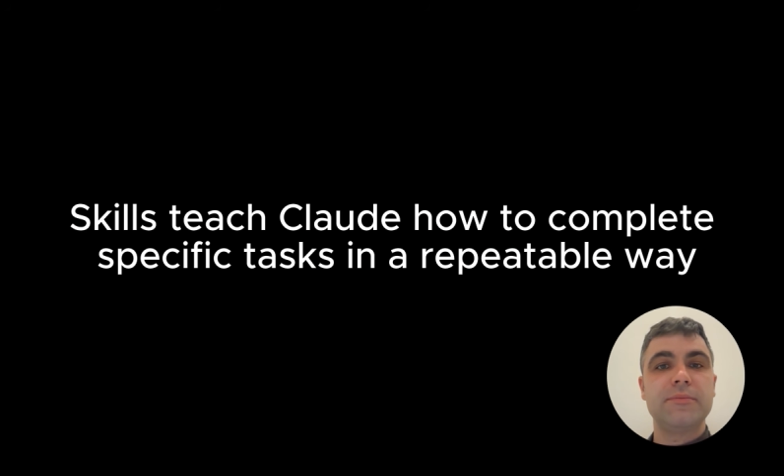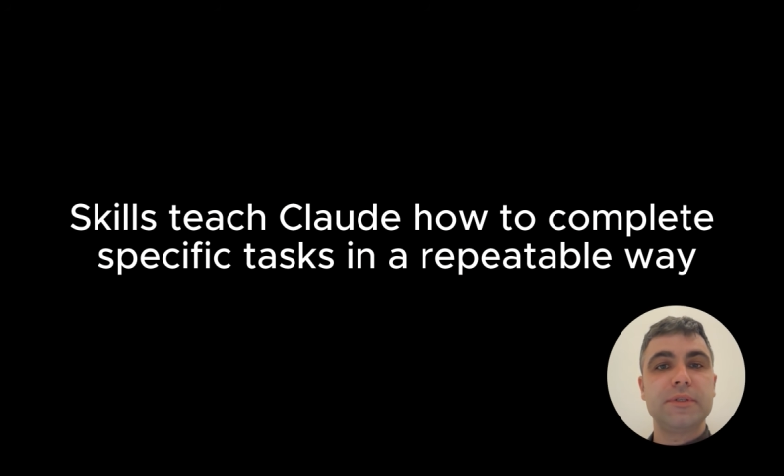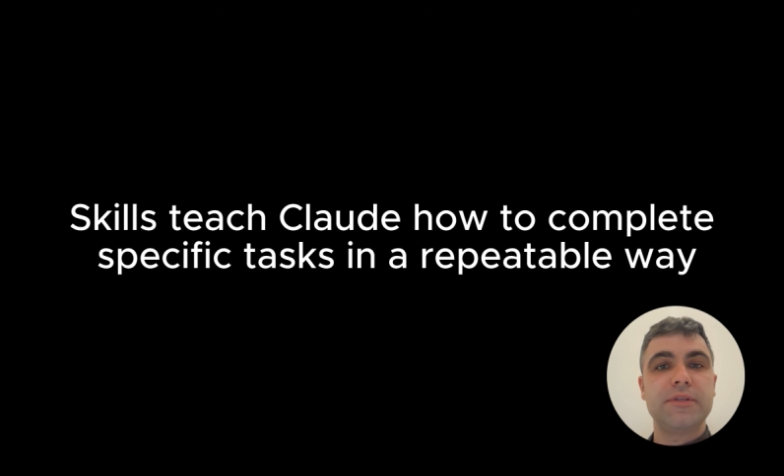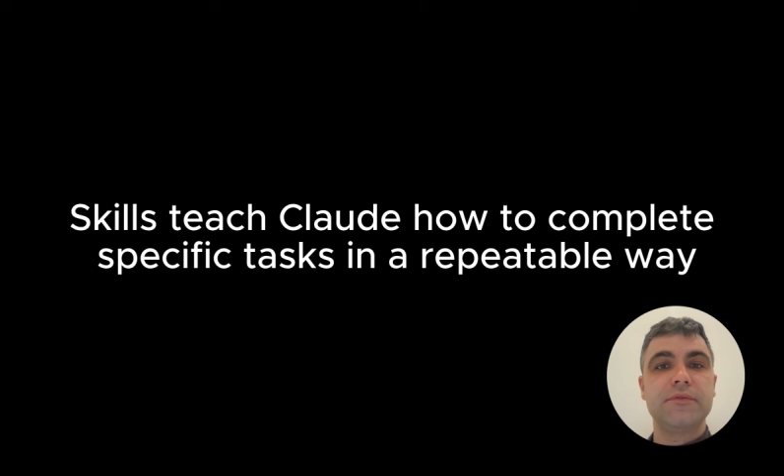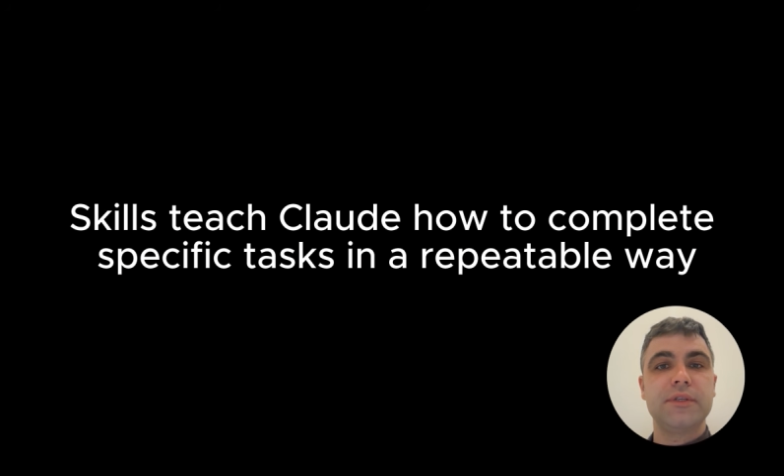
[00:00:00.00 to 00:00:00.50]

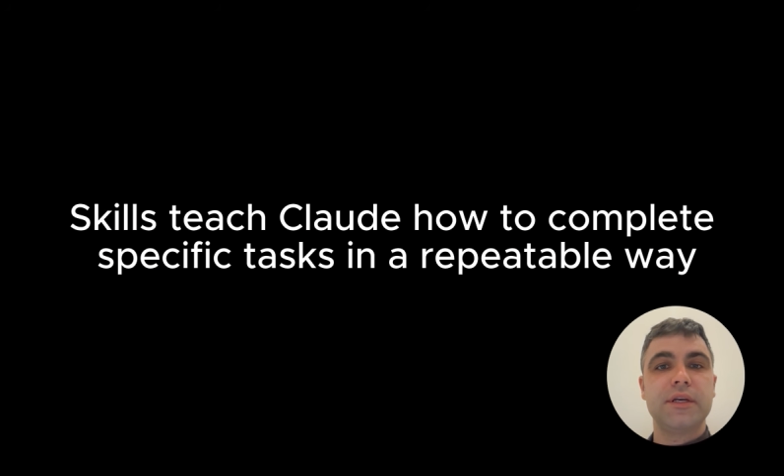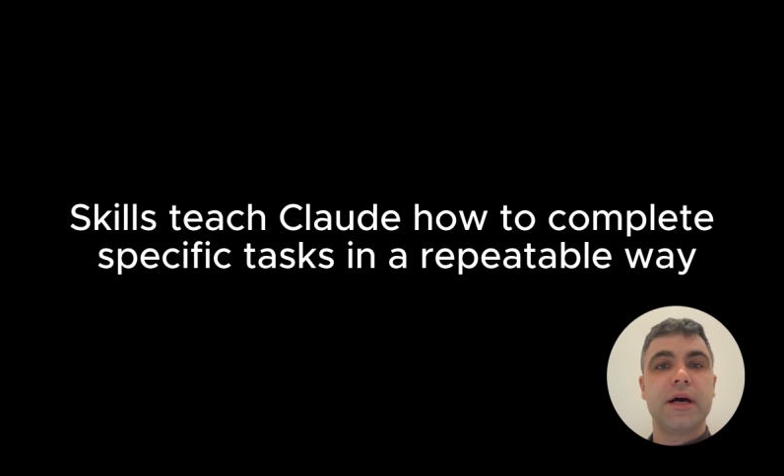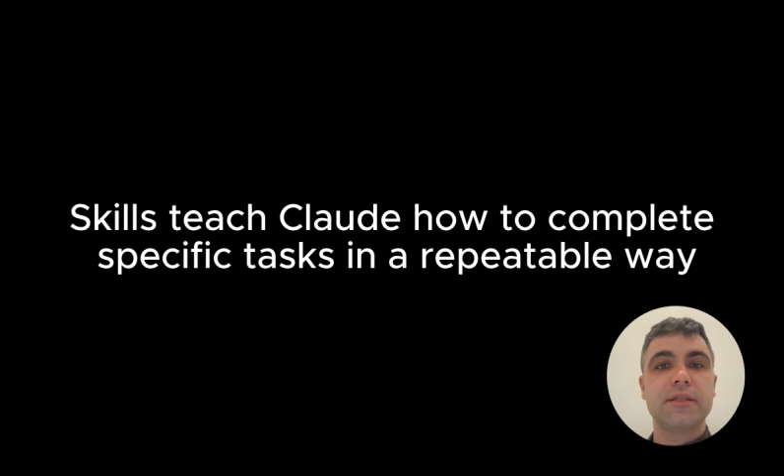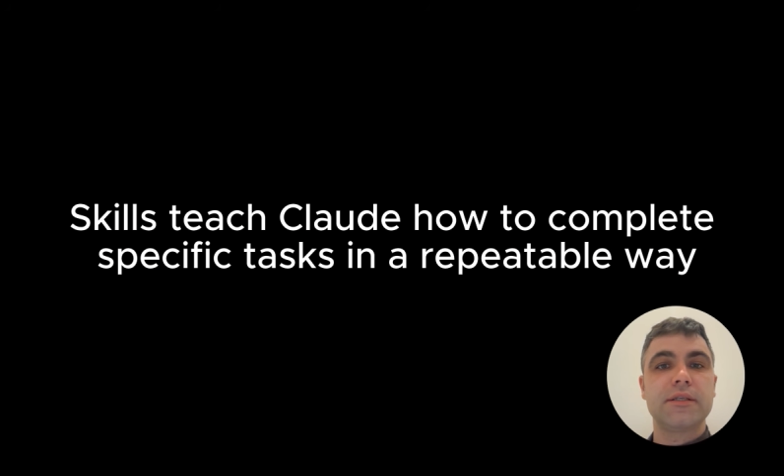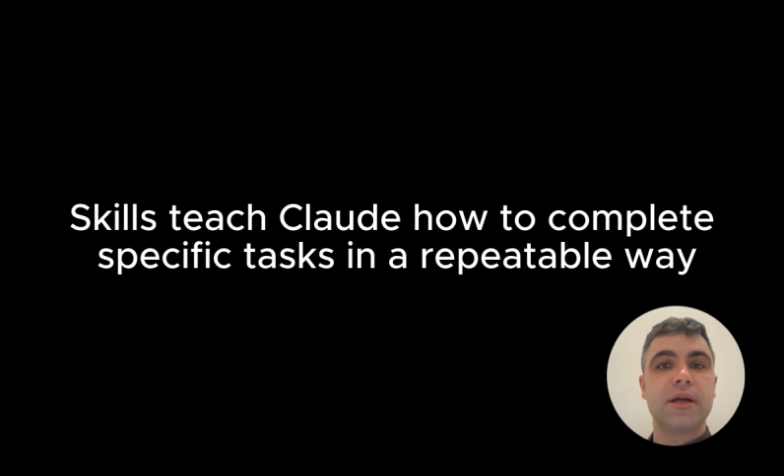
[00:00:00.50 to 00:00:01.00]
specific
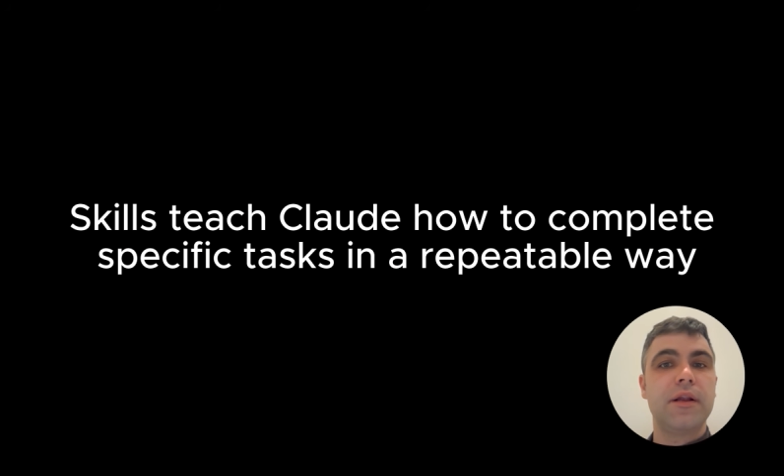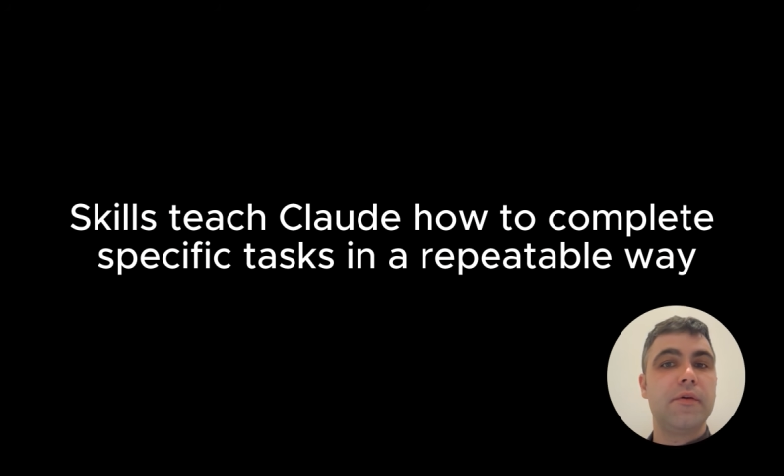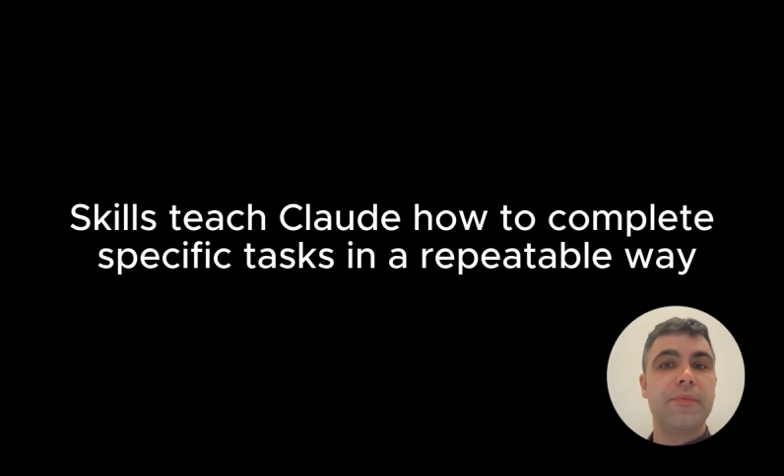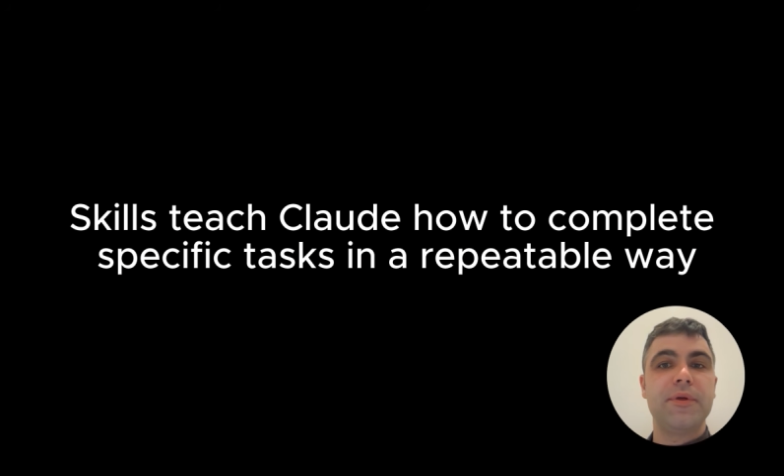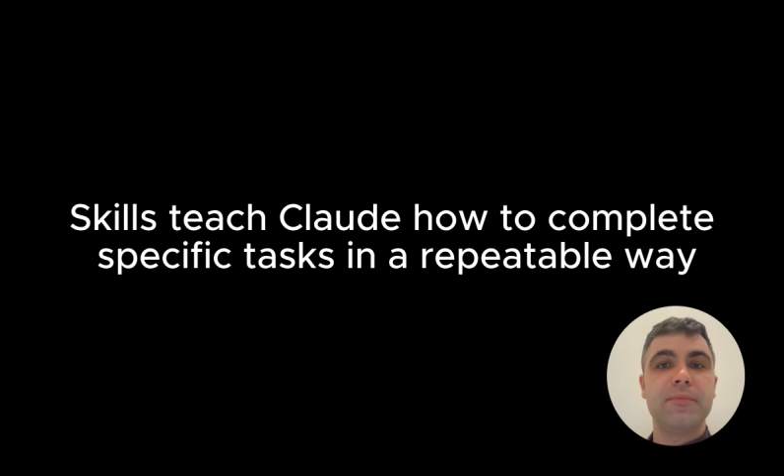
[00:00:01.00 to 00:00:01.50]
tasks in a
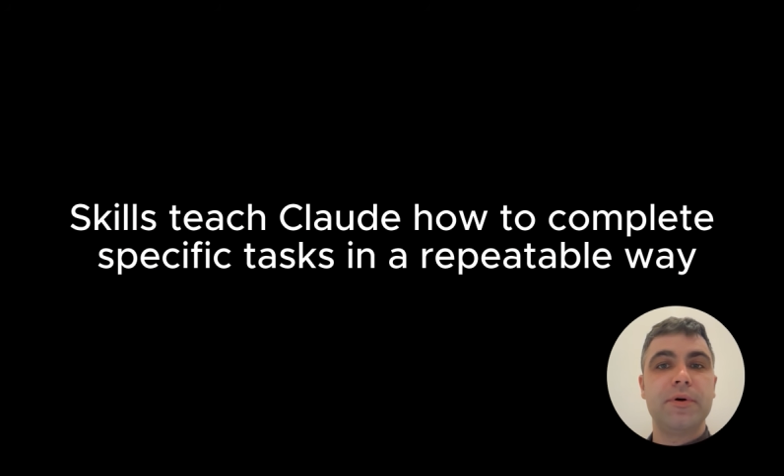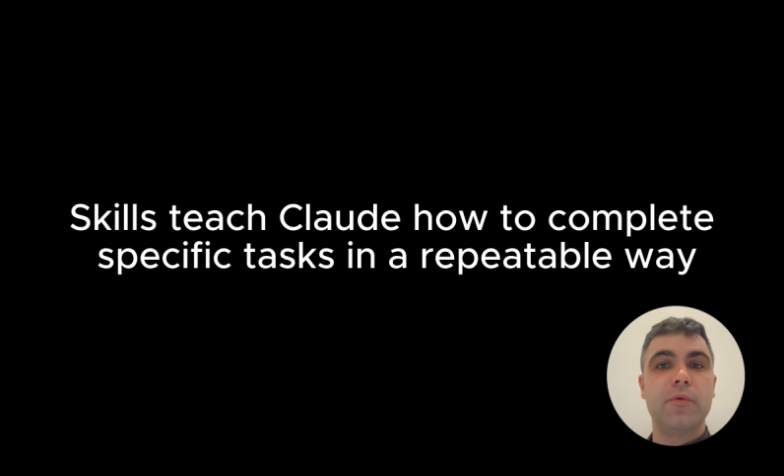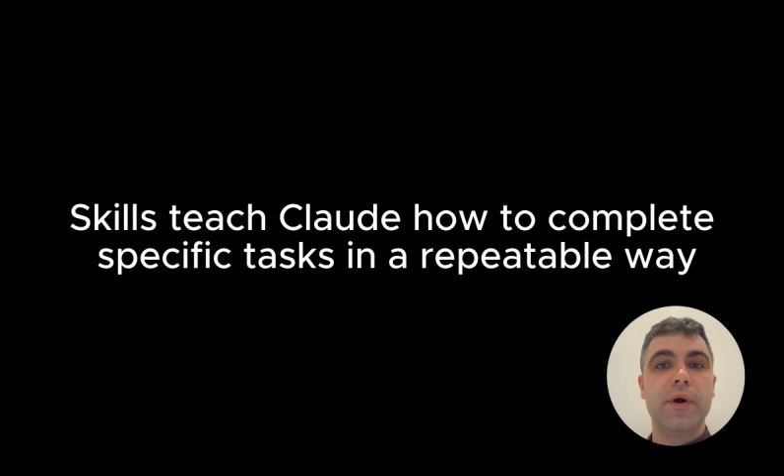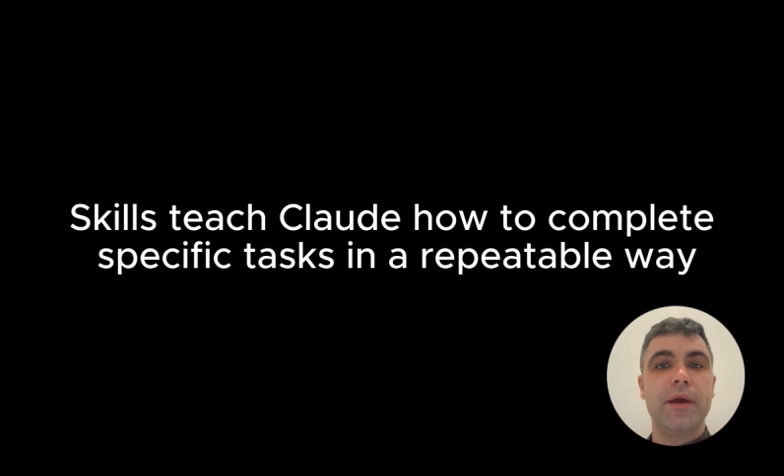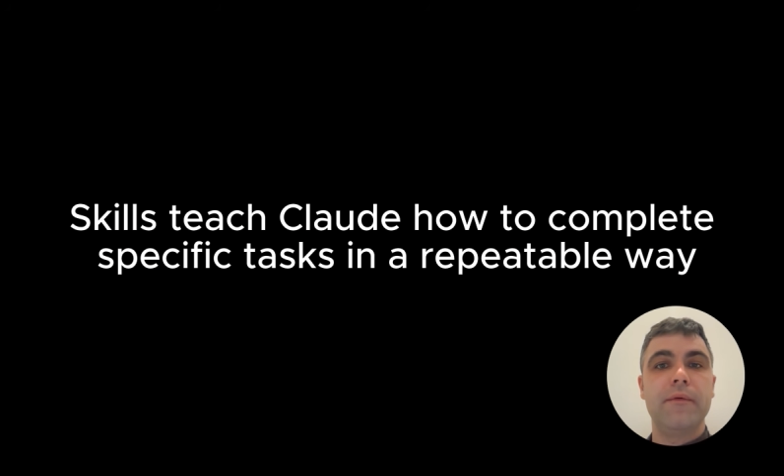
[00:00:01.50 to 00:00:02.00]
repeatable
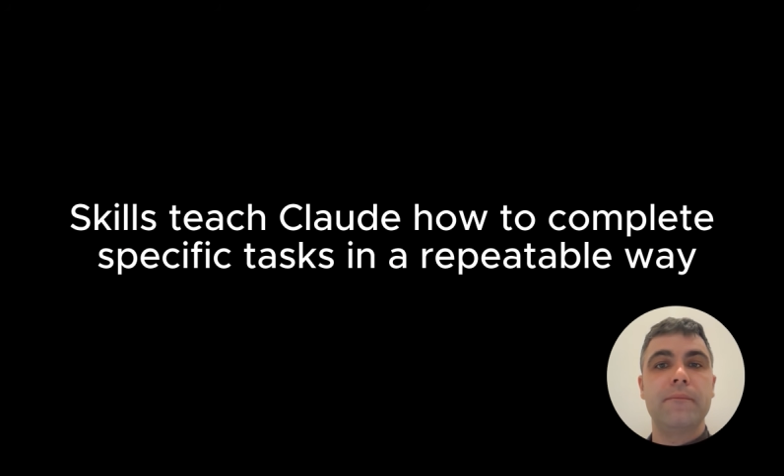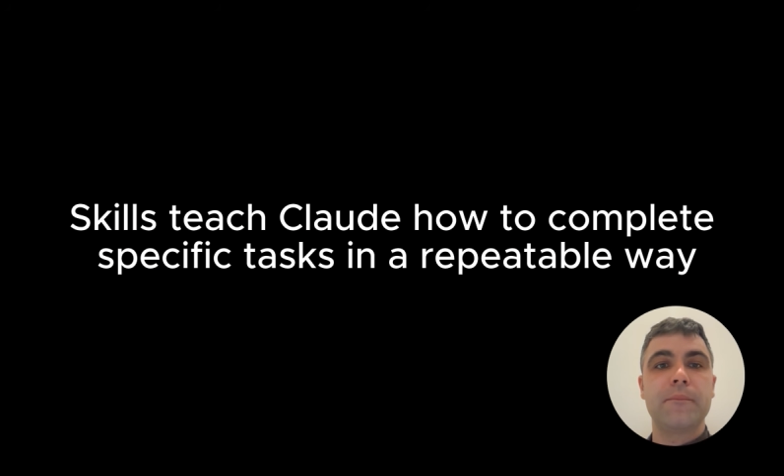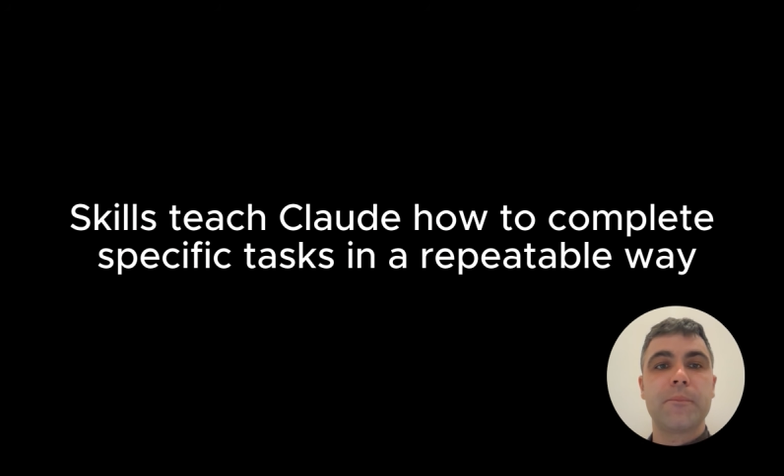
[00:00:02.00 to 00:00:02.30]
way.